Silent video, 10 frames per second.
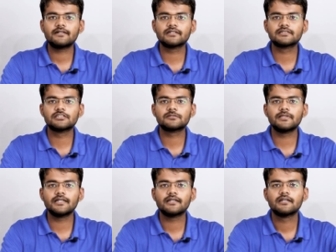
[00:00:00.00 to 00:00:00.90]
matrix
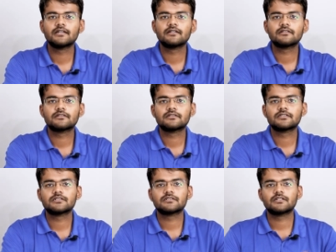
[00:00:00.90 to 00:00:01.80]
display.
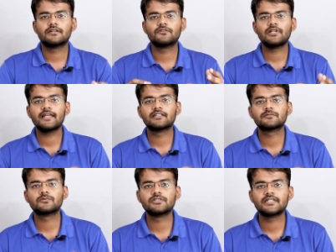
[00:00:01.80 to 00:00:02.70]
If you like
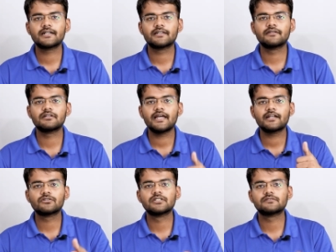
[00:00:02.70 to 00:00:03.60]
this project, give a
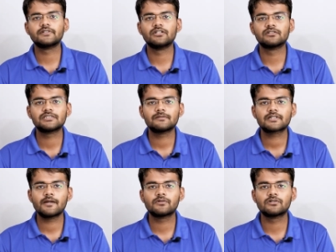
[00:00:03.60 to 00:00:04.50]
like to this video,
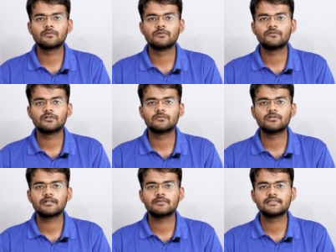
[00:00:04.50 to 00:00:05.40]
subscribe to Robu for
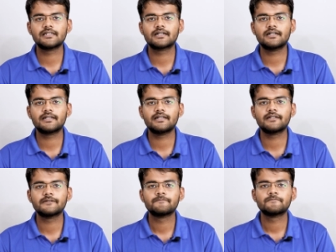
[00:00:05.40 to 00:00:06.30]
more amazing
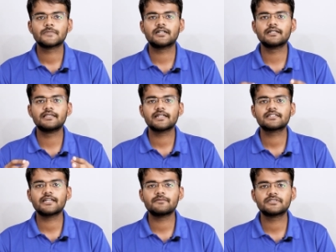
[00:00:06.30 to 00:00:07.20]
content. Until
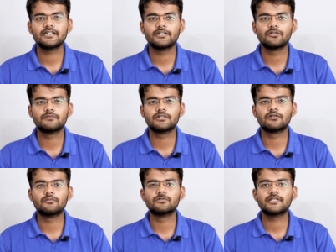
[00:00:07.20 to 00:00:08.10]
next time, stay tuned
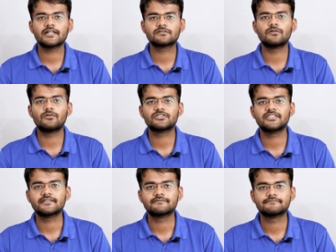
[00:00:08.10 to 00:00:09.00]
with Robu. Thanks for
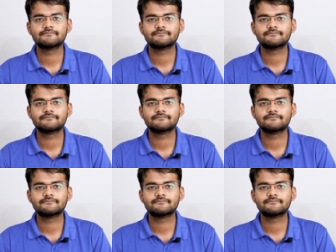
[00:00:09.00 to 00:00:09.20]
watching.